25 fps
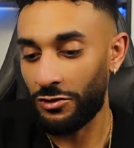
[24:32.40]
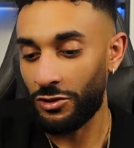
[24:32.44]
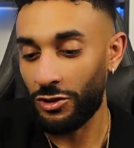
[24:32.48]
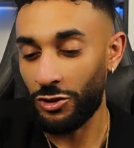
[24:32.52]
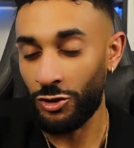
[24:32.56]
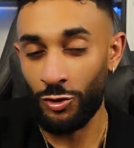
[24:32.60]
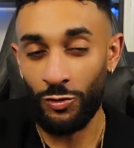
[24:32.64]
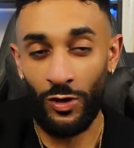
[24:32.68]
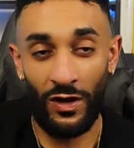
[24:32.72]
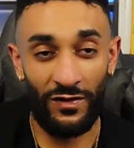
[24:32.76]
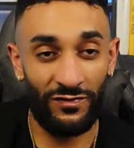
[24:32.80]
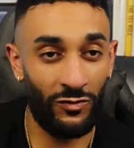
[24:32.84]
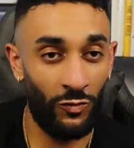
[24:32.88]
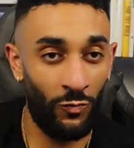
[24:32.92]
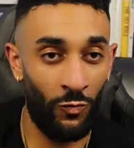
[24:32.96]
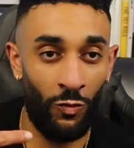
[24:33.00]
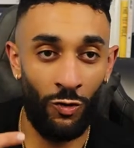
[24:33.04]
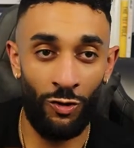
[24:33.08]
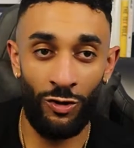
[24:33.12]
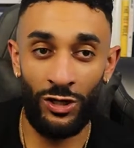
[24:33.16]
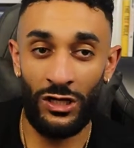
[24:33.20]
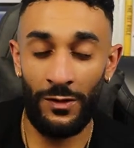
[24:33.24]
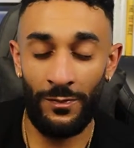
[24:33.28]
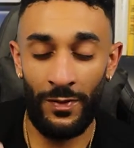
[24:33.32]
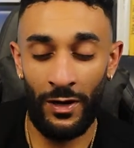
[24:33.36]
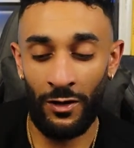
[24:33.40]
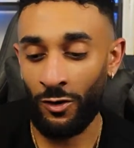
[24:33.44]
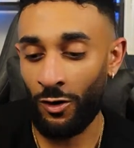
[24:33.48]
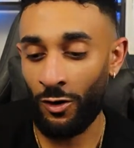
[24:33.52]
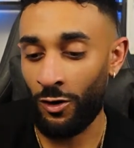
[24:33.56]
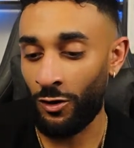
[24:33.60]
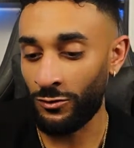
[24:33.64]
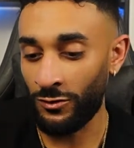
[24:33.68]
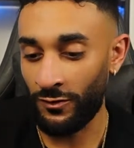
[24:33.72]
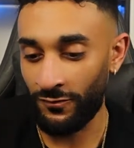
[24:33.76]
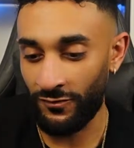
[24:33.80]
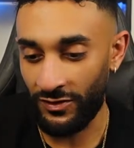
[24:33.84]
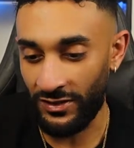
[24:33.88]
You have to worry about
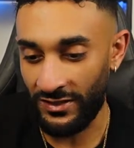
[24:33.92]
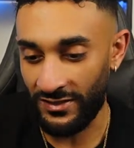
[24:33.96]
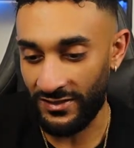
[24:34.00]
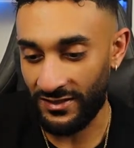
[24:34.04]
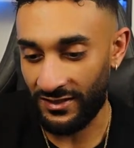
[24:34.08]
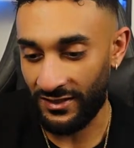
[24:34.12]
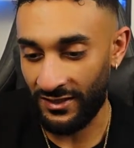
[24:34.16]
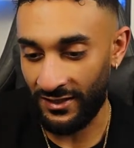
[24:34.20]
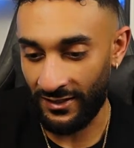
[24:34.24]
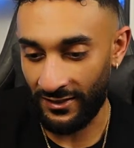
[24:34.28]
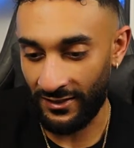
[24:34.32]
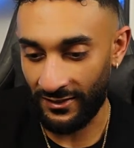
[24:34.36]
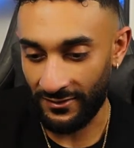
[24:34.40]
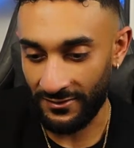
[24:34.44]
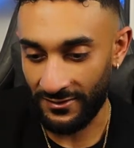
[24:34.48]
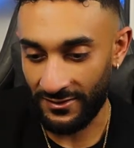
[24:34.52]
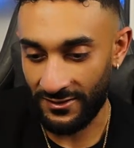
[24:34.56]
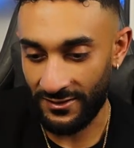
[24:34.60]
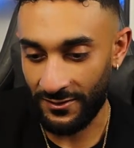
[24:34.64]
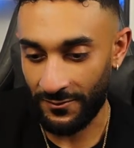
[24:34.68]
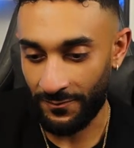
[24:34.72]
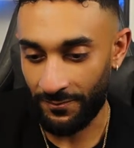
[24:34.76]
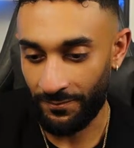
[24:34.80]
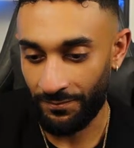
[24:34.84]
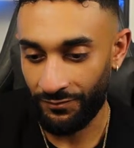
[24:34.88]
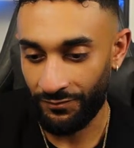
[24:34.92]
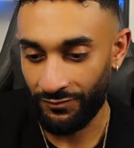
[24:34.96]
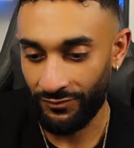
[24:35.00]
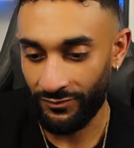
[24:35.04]
all of these things.